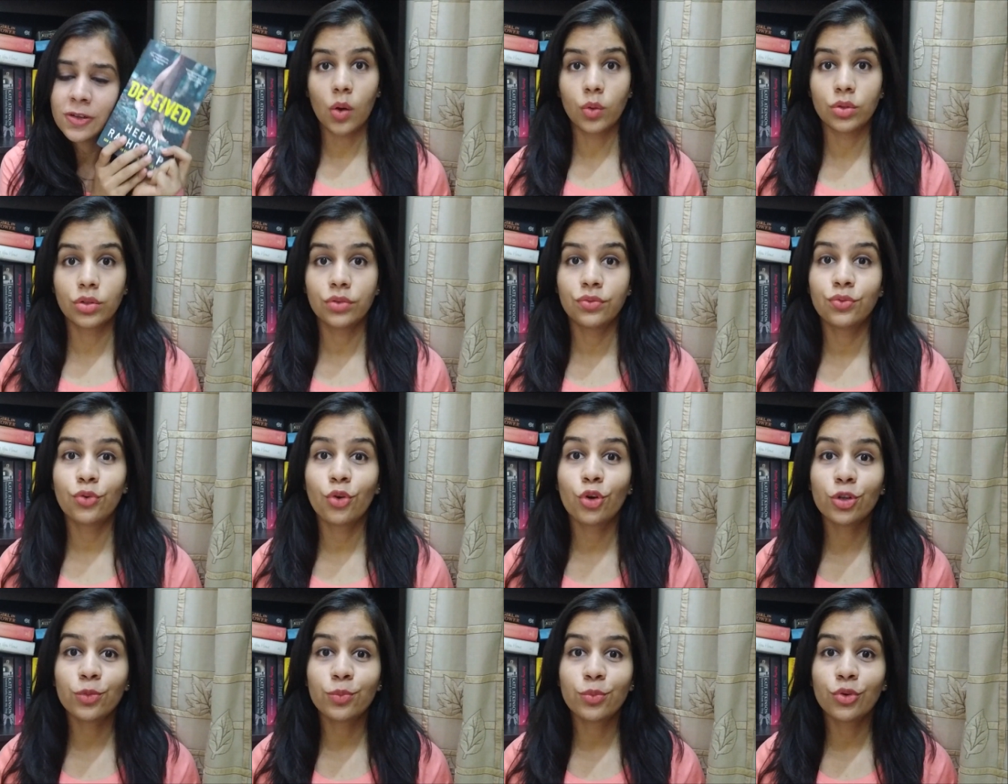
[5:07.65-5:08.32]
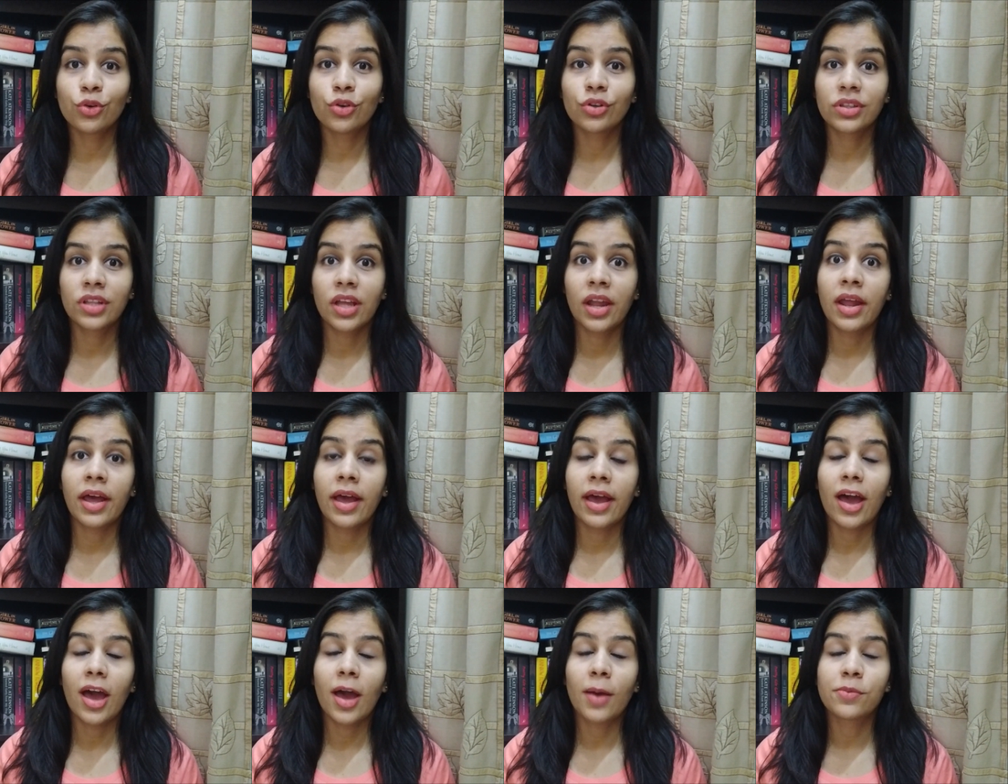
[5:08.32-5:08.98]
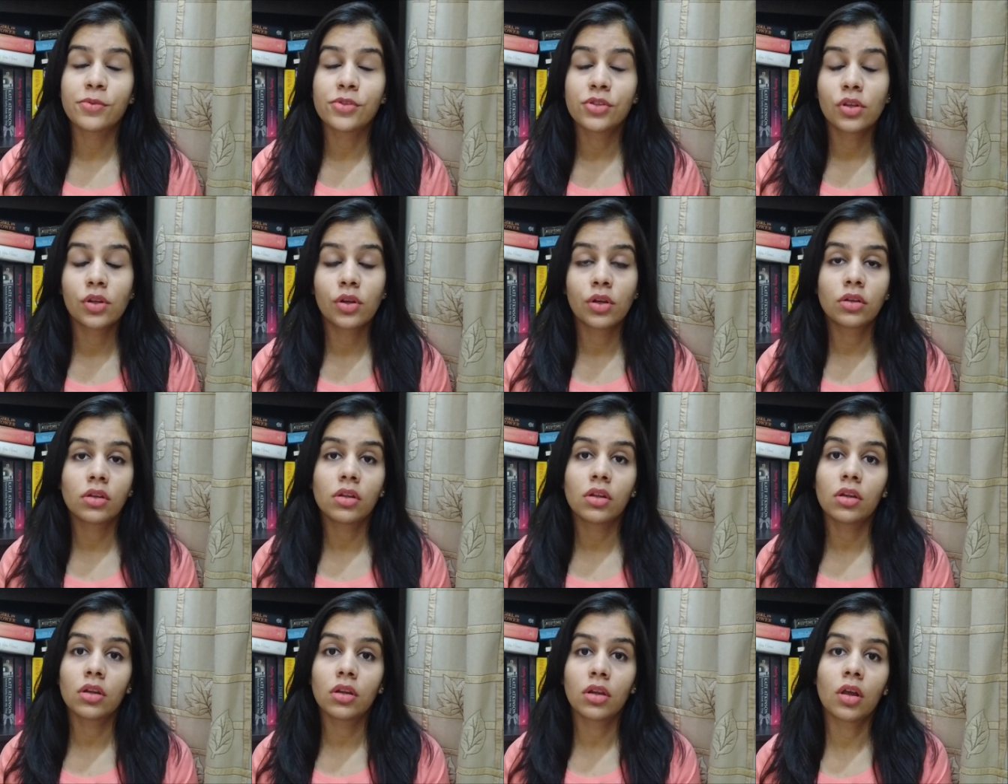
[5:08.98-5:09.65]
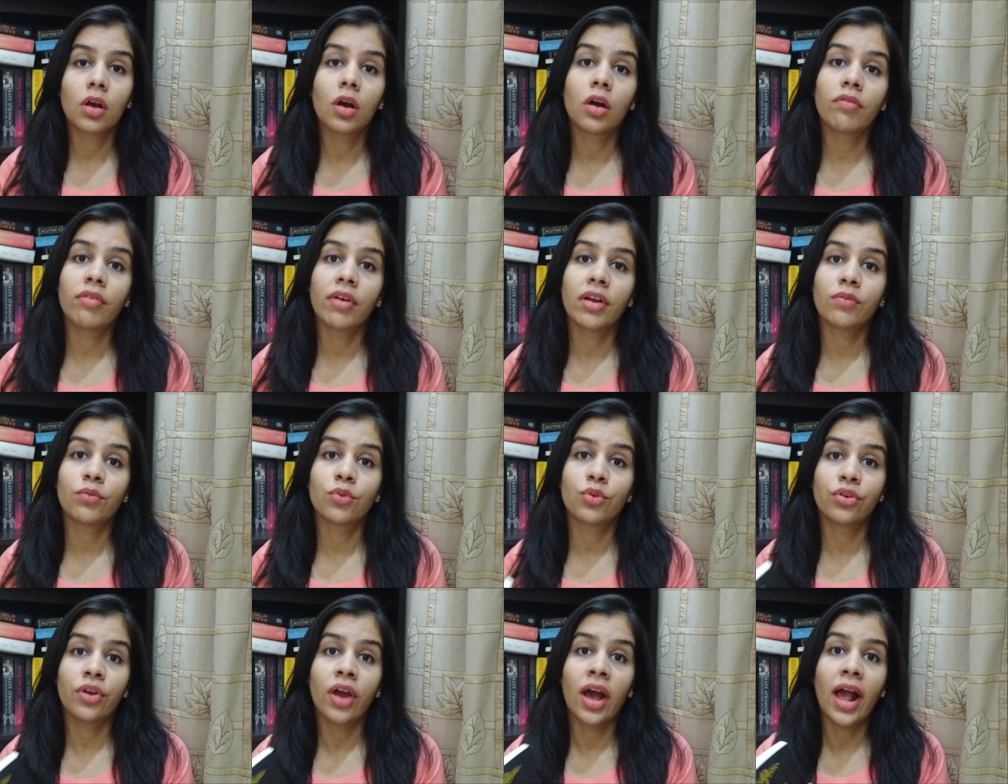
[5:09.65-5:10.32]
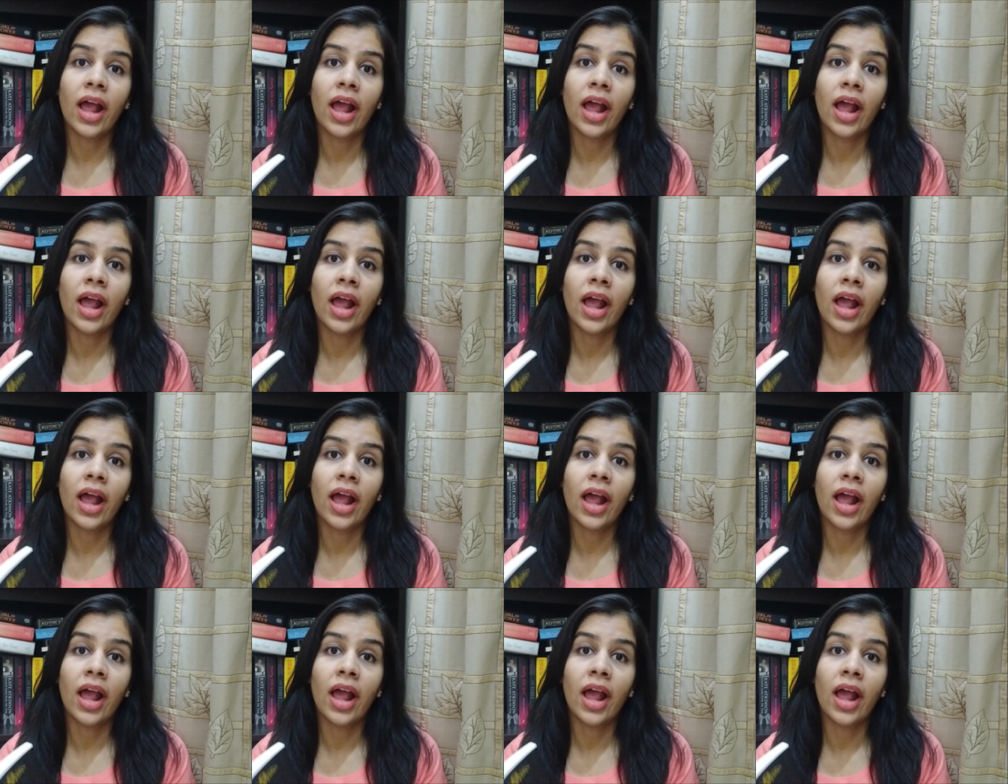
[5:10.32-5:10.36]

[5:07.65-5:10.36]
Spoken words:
Now, the fourth book that I absolutely love and would